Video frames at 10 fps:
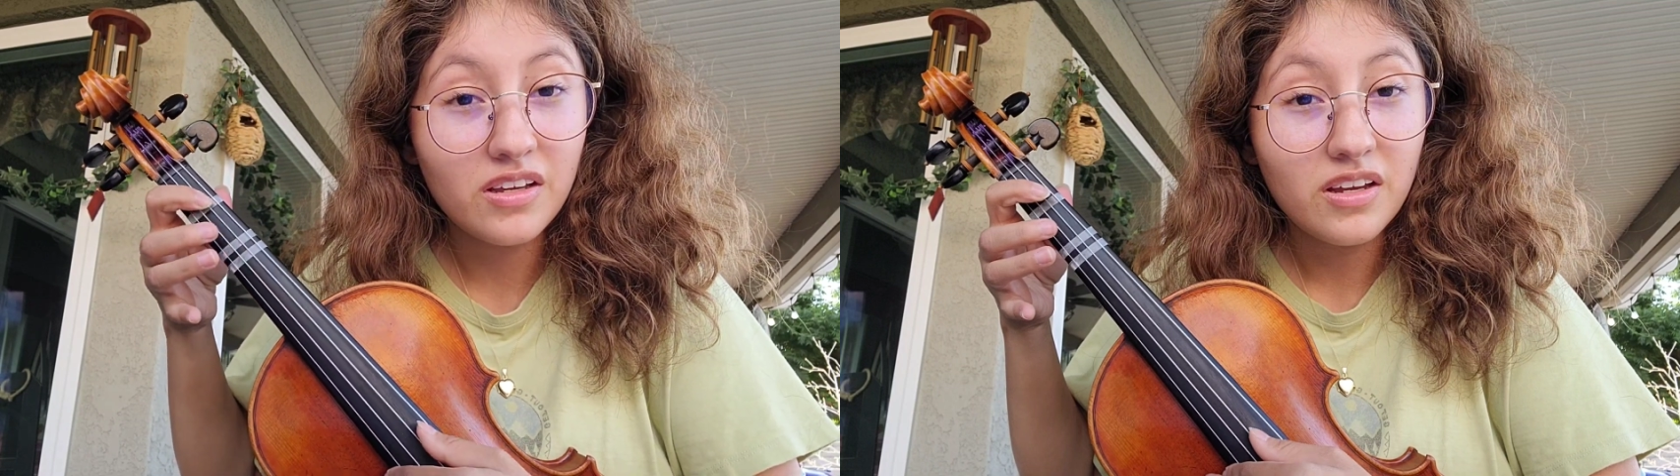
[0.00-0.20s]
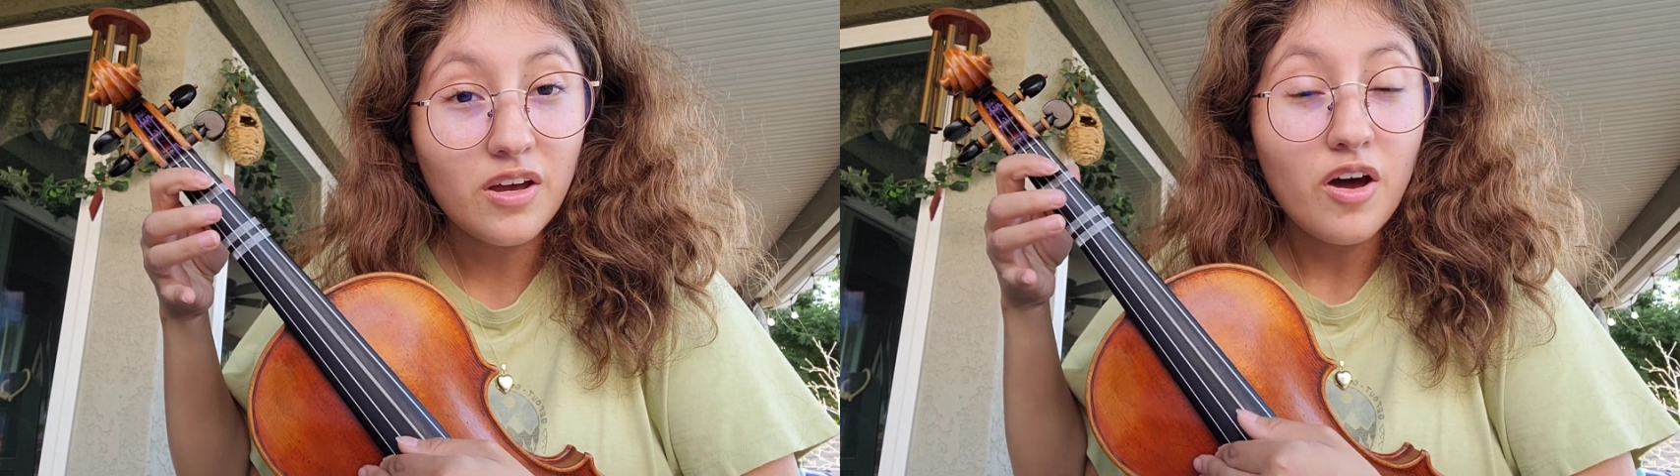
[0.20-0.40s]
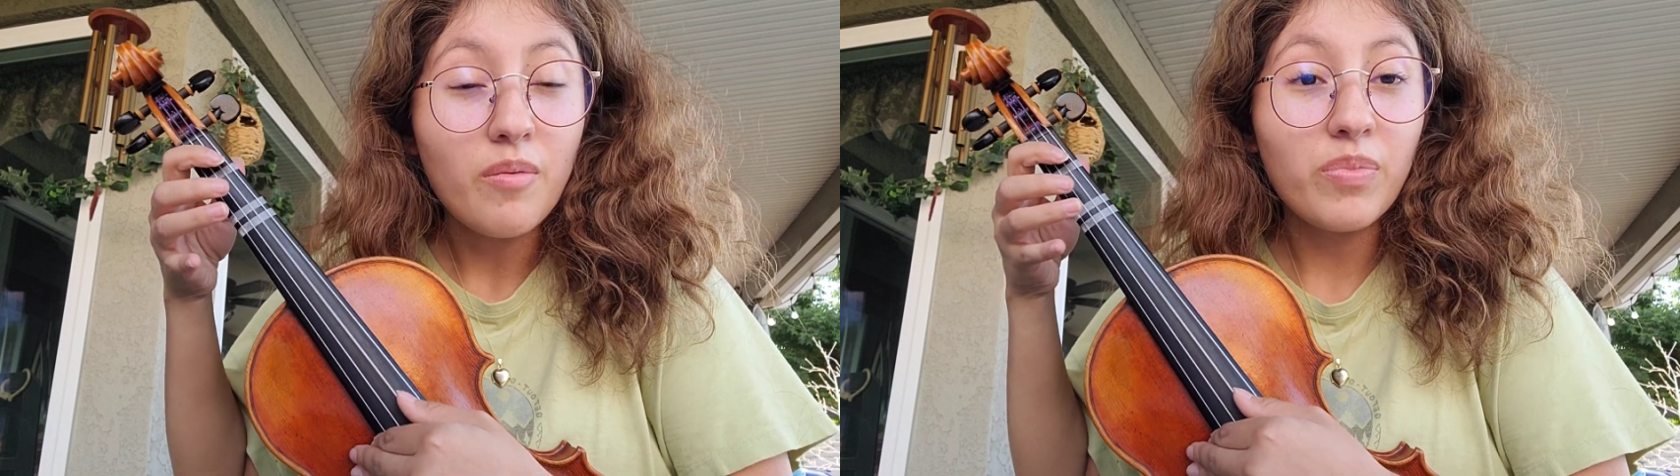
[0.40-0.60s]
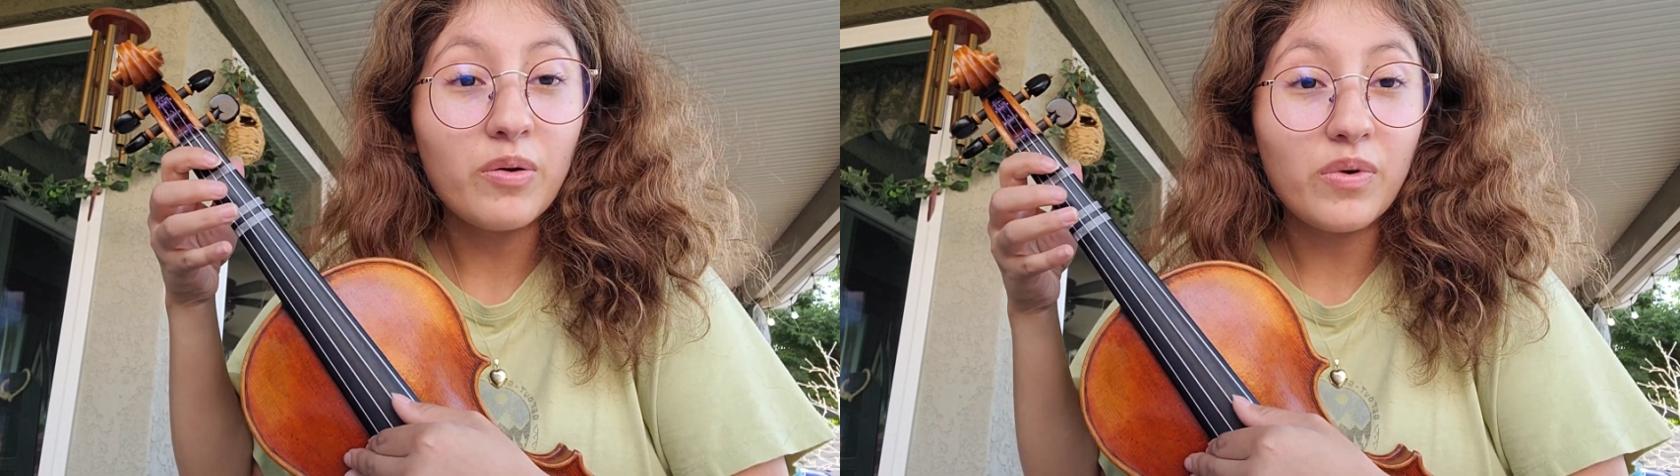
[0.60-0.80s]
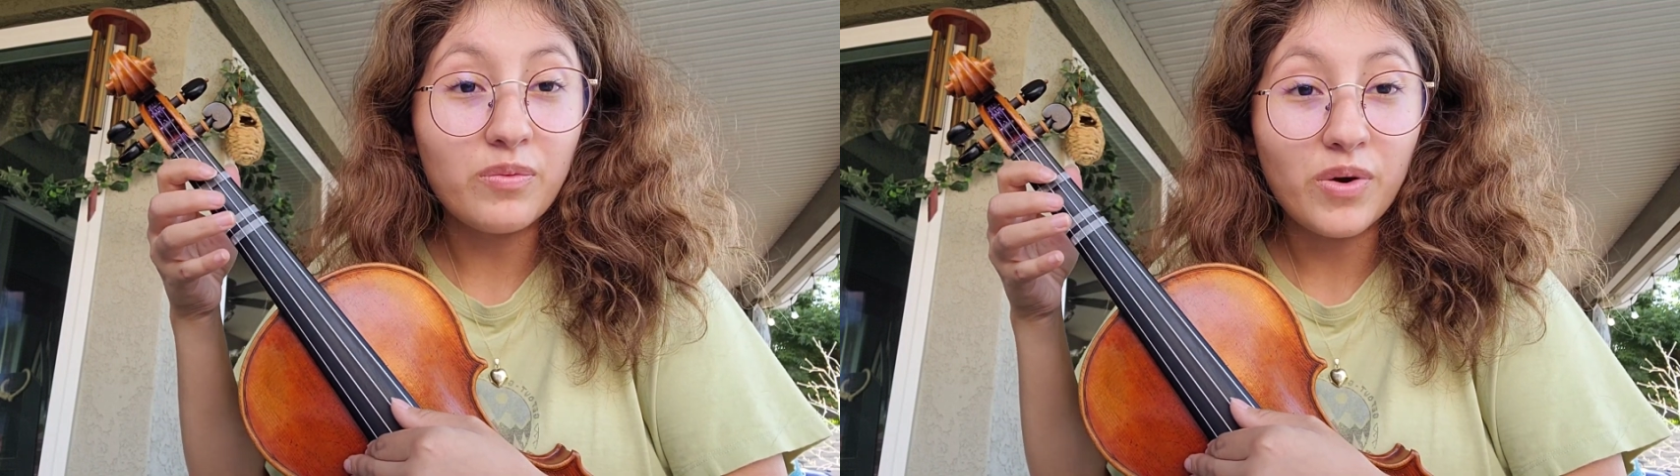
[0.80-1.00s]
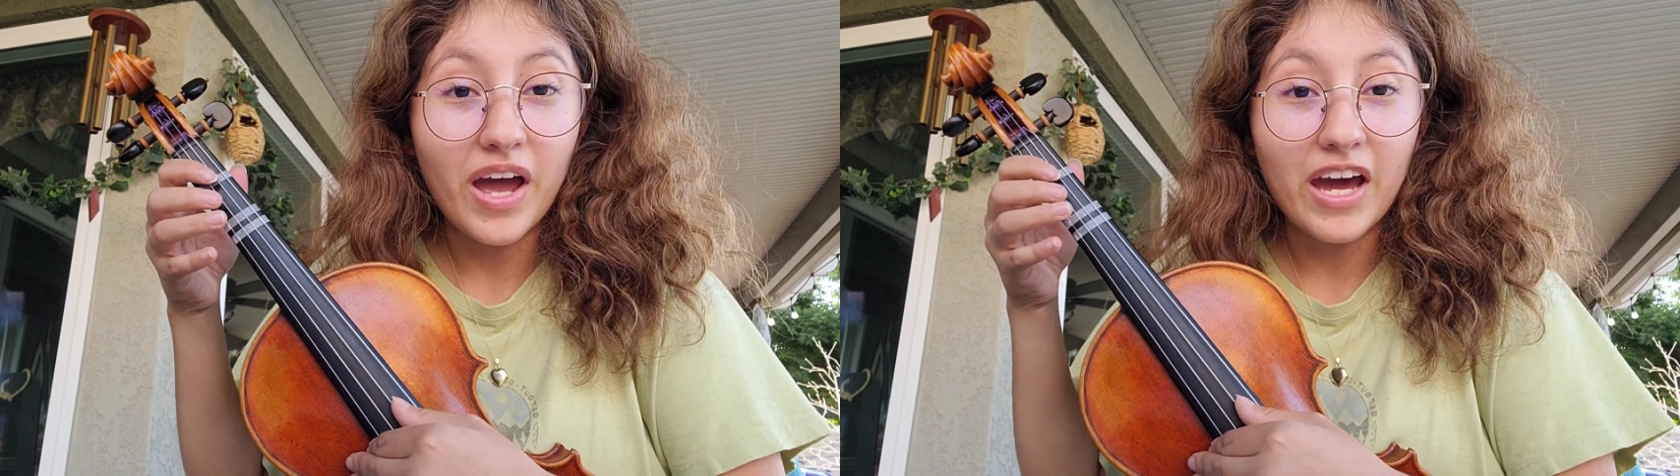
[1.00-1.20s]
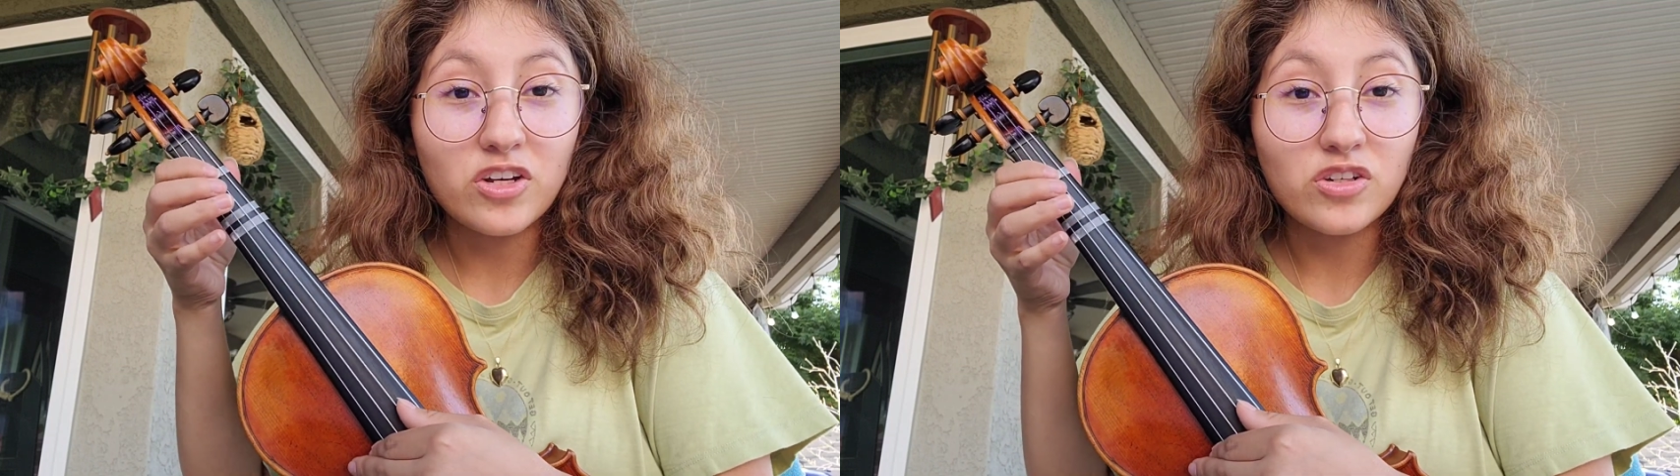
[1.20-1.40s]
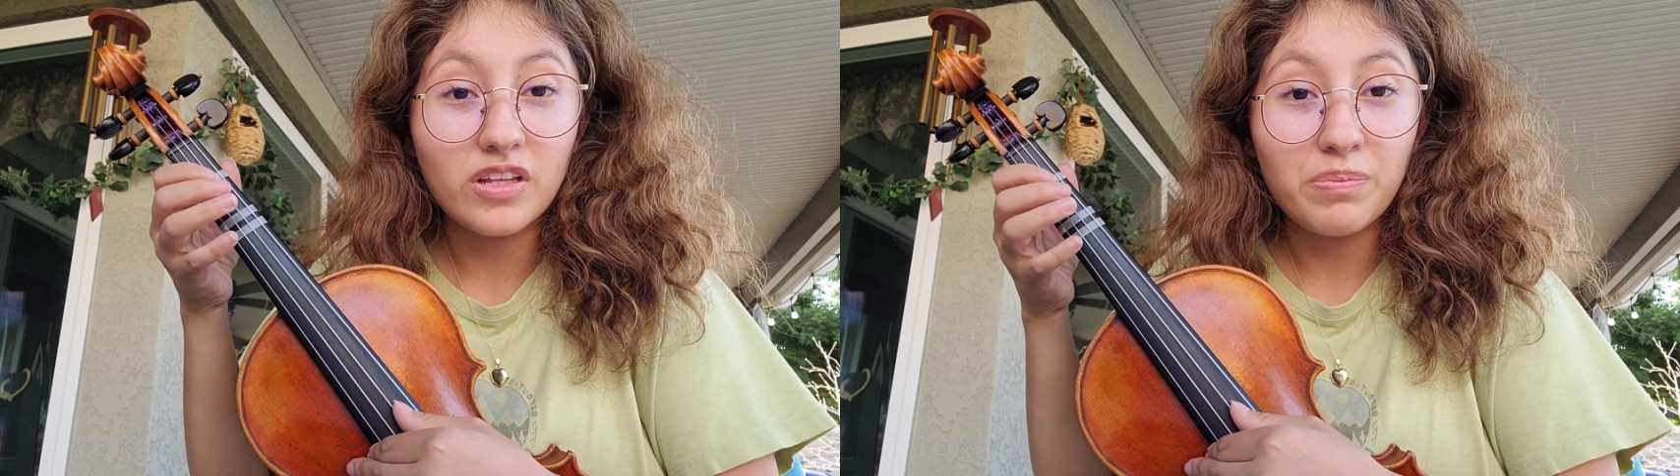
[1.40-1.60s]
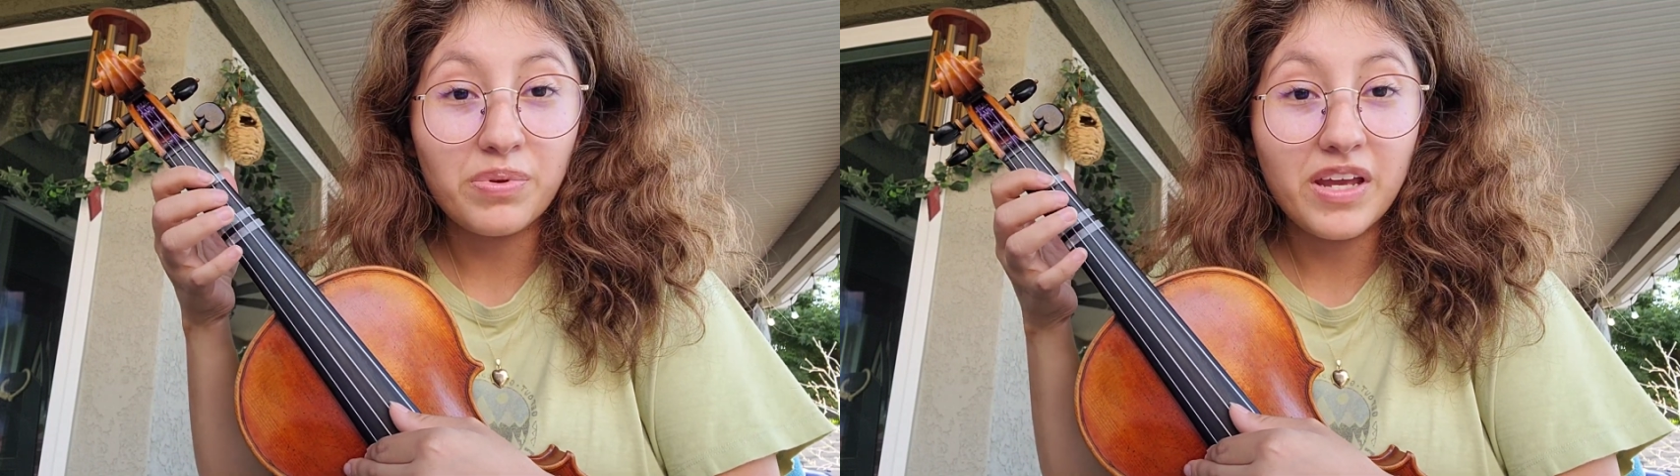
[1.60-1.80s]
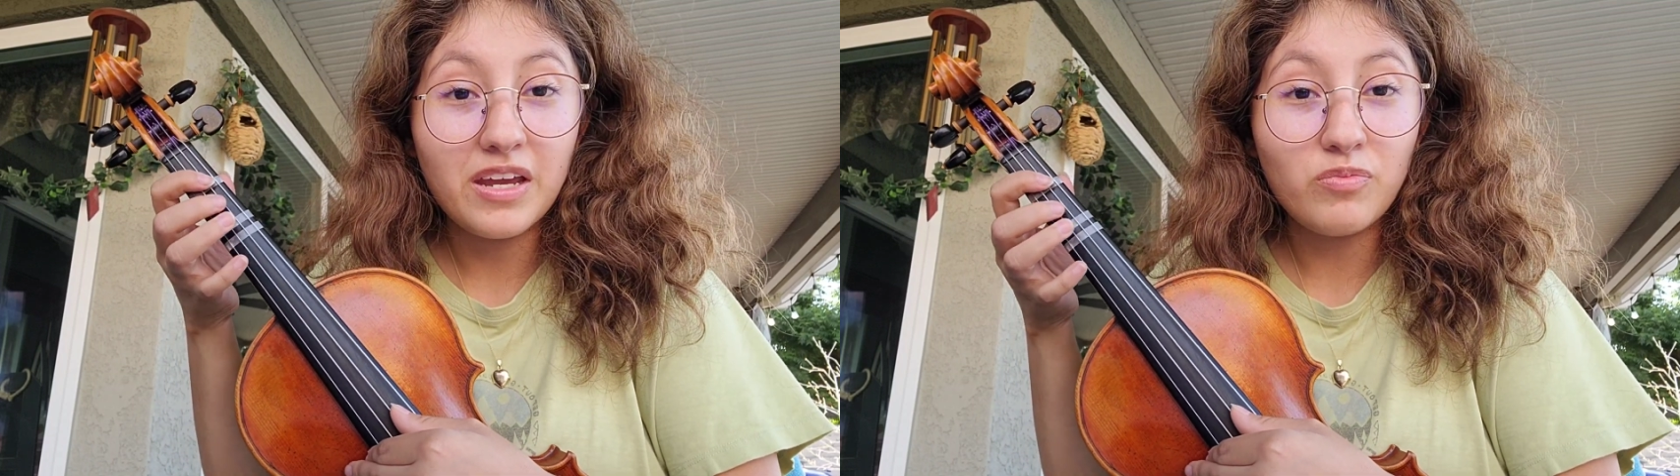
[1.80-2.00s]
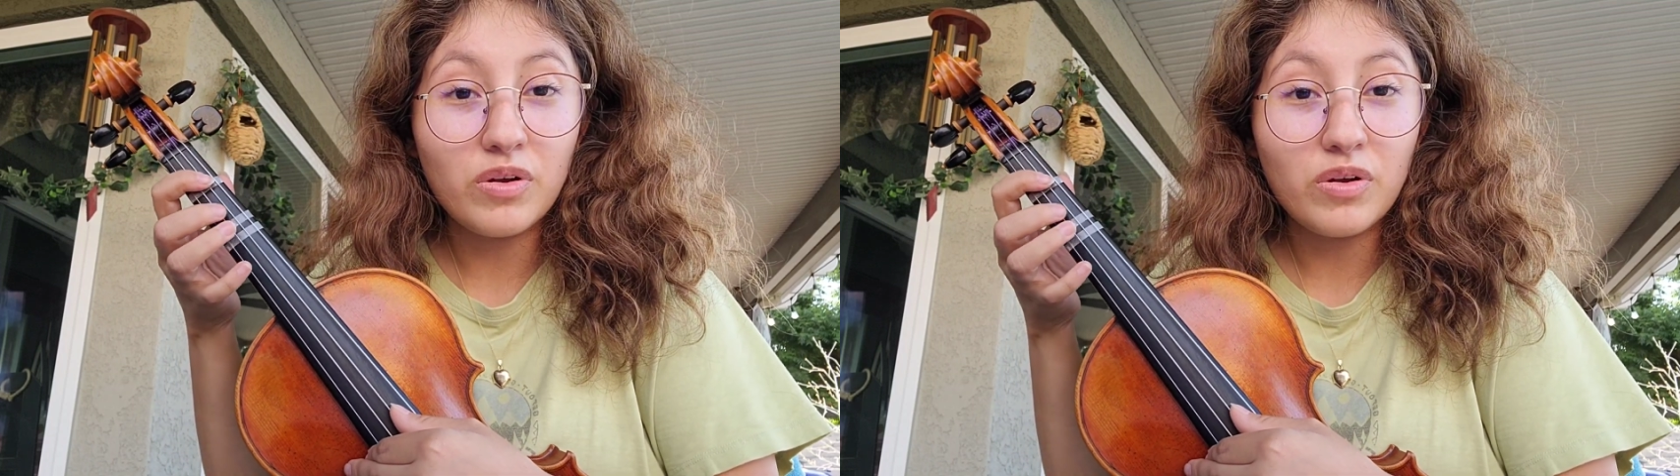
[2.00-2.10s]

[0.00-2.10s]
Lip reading: But when we're actually playing,